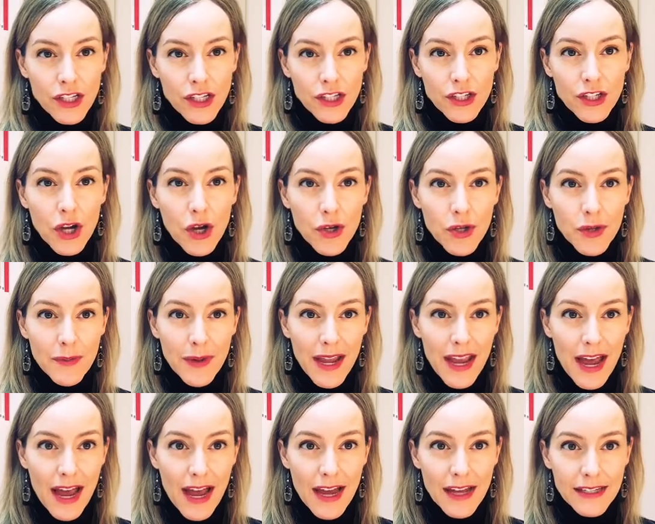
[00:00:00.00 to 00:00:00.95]
So you may
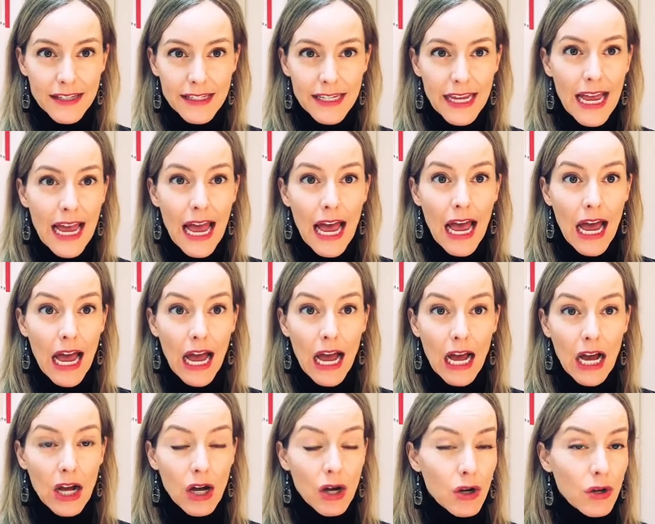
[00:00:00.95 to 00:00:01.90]
ask,
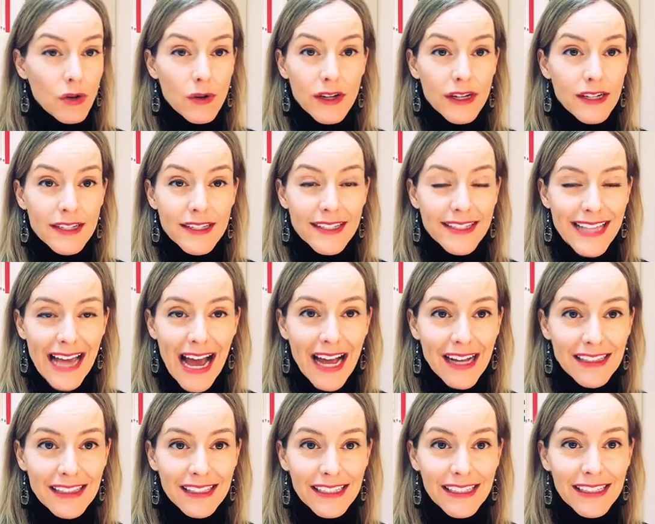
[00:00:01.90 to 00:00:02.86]
how
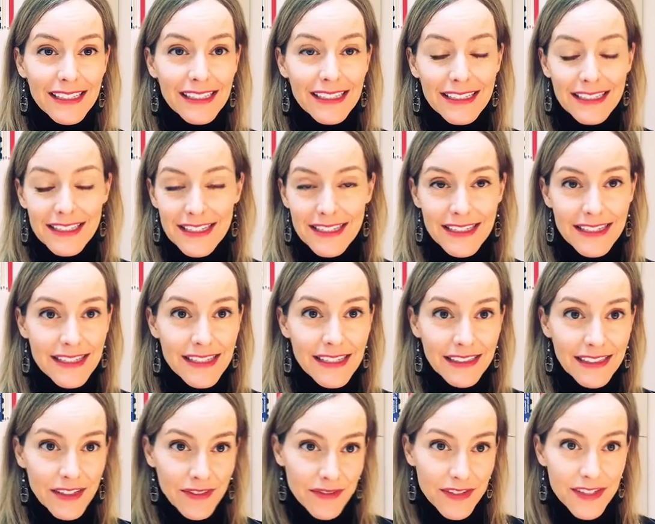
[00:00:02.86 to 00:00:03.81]
exactly is the
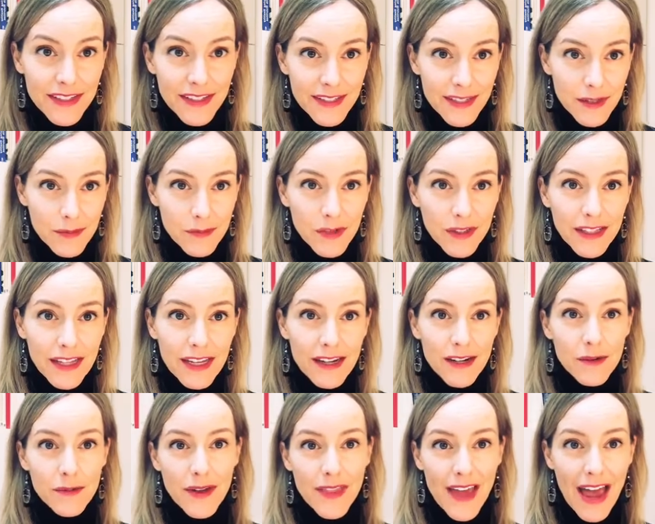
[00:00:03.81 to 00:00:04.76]
lymph system
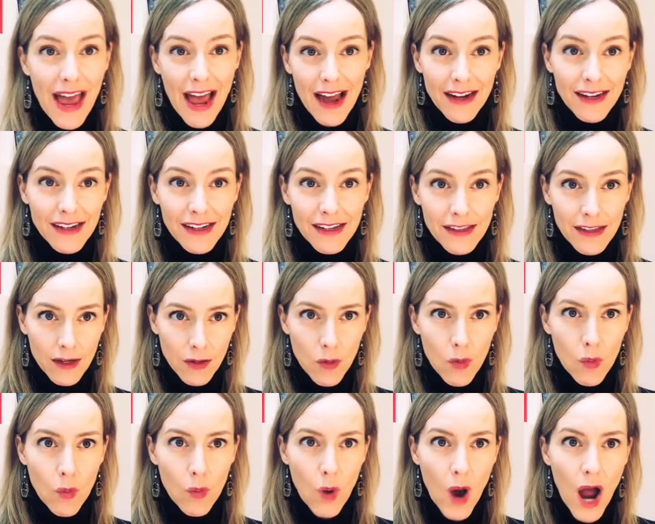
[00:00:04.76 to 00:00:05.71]
related with acne? Like,
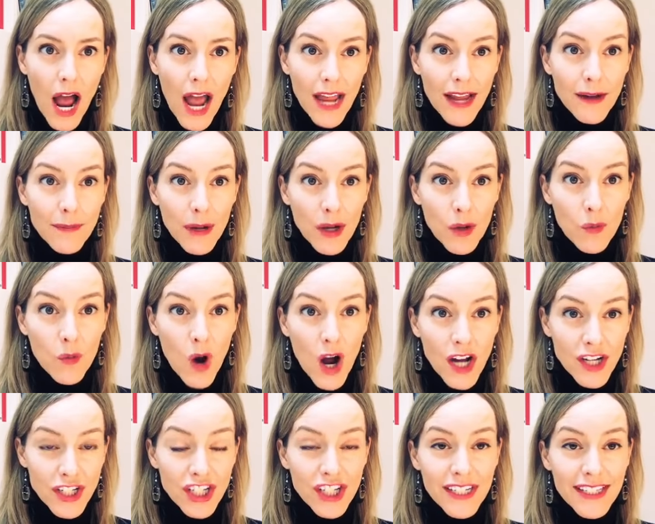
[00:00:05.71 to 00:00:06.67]
why am I
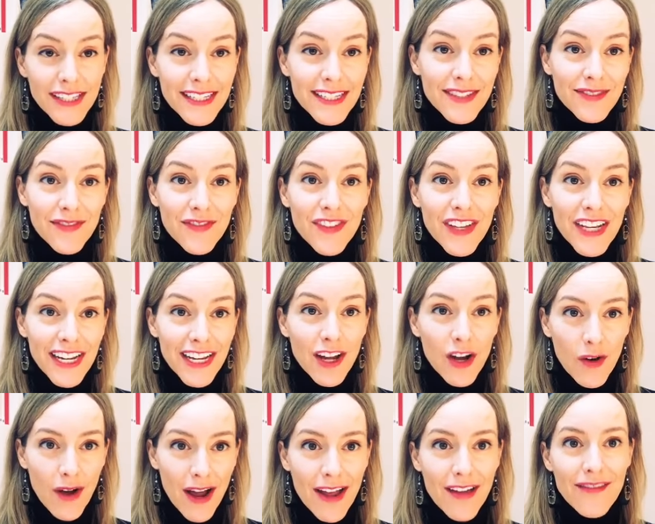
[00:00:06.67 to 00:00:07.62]
watching this
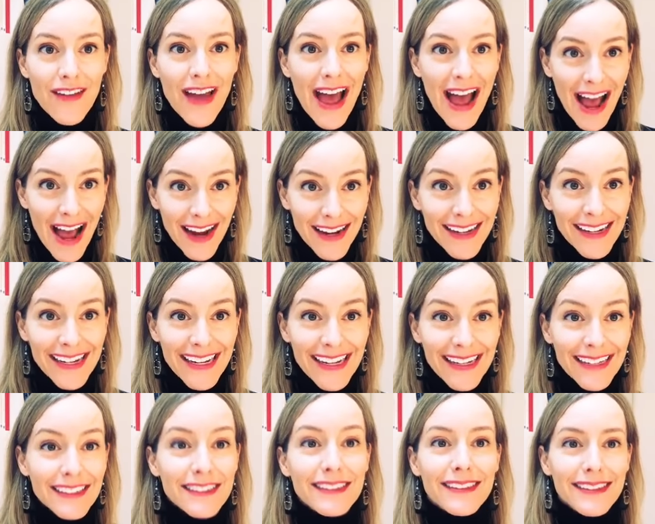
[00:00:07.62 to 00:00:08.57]
video? I have
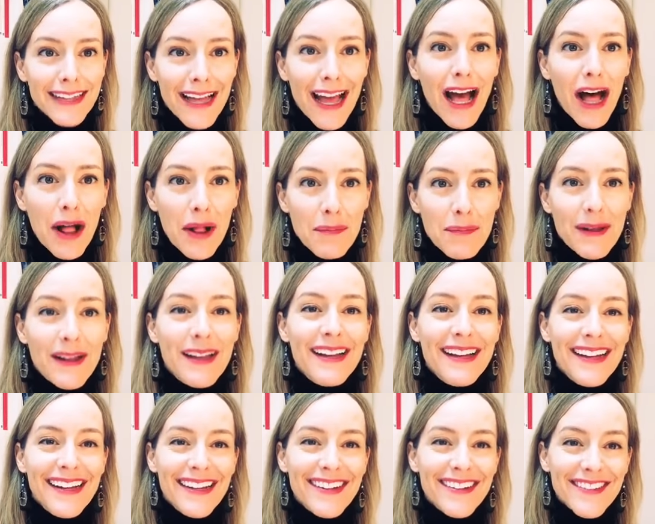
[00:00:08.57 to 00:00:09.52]
acne, help,
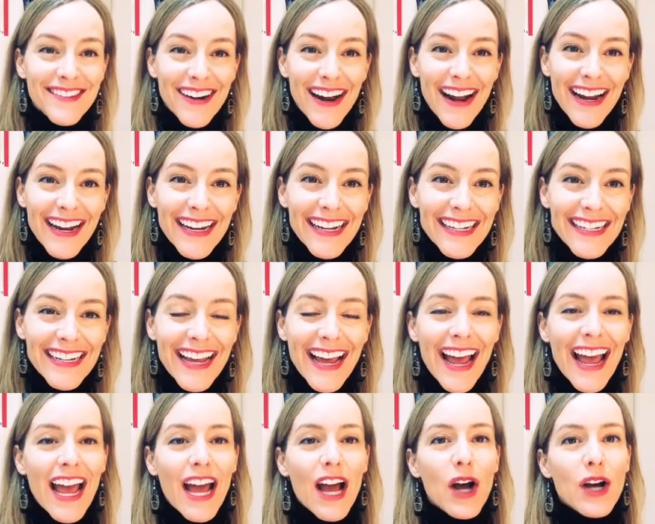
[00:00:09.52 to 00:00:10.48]
right?
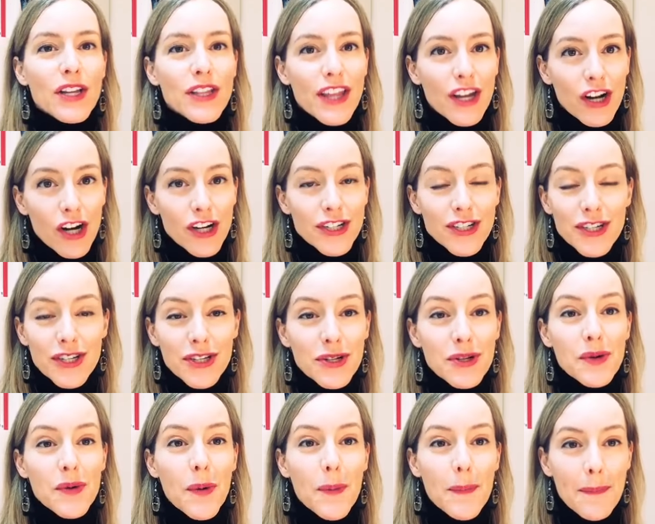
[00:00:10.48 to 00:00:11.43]
There are
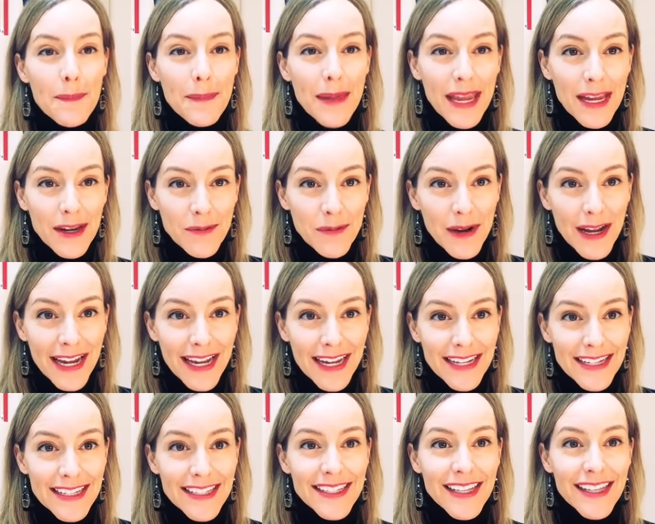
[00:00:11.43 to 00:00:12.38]
two main
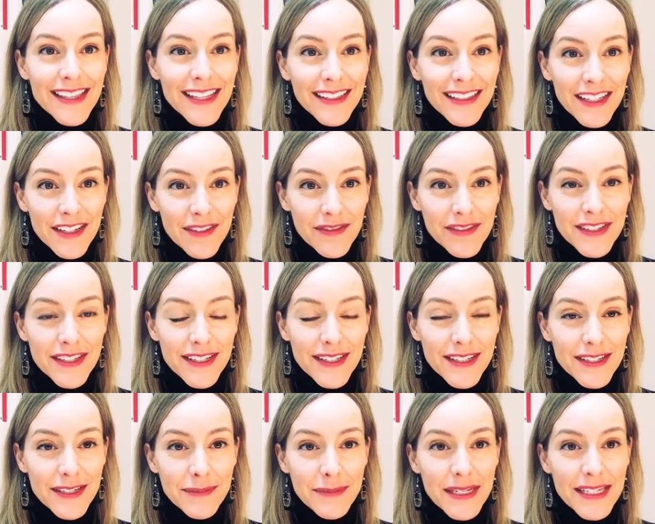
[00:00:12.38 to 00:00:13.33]
ways that the lymph
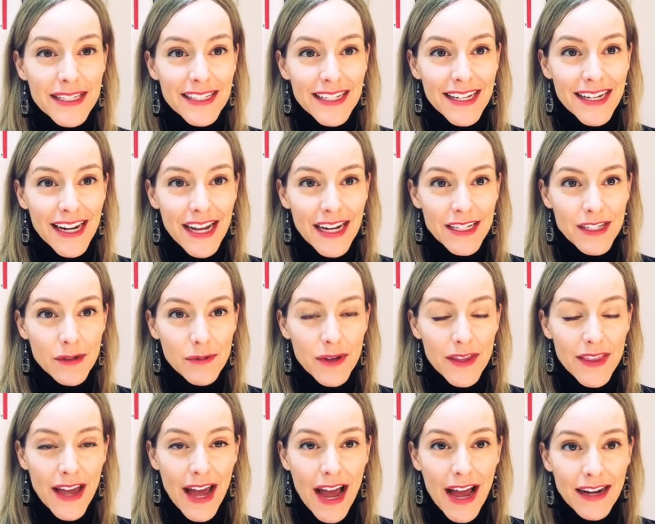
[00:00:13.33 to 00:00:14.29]
system is connected
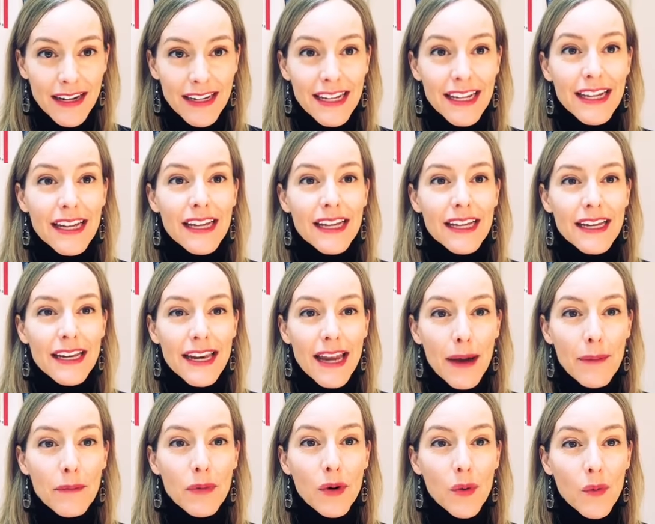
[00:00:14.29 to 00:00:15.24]
with acne.
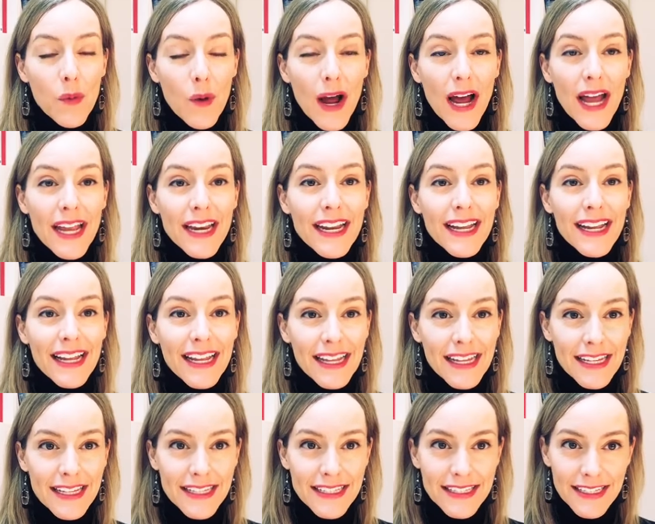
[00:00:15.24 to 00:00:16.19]
Number one
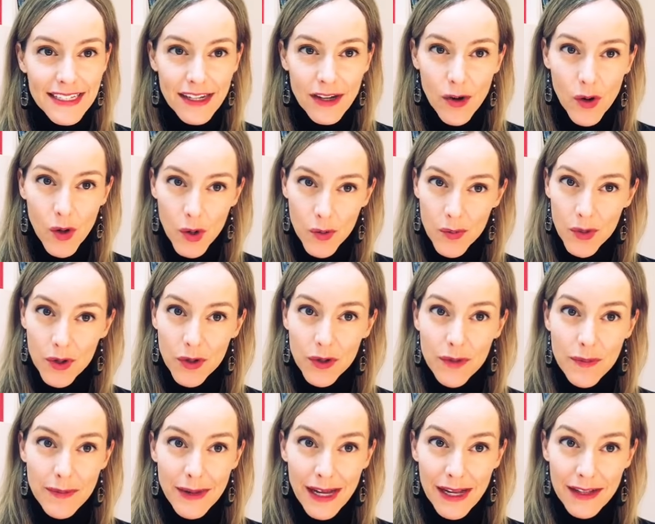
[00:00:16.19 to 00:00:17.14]
is hormonal
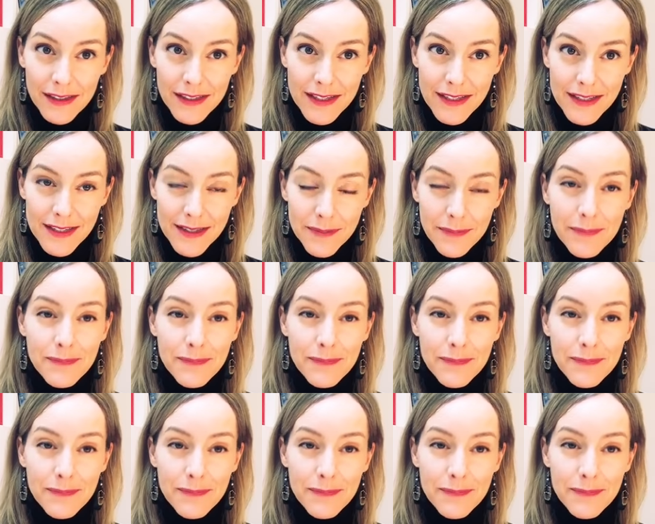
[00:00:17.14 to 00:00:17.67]
imbalance.